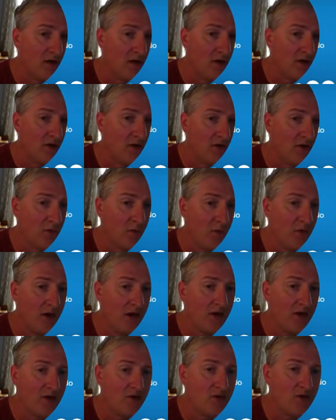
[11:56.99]
There's a way
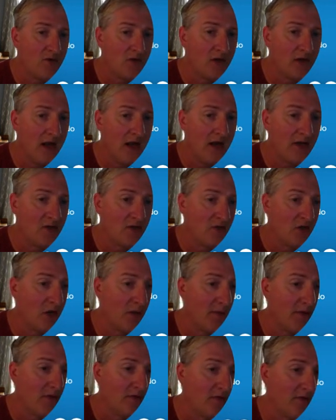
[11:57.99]
that you can actually come
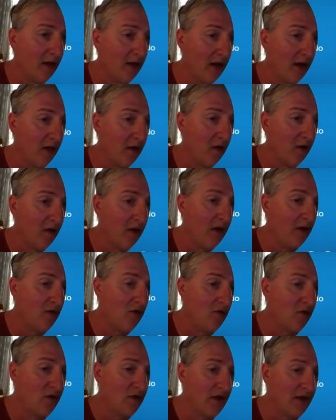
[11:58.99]
inside here, and you can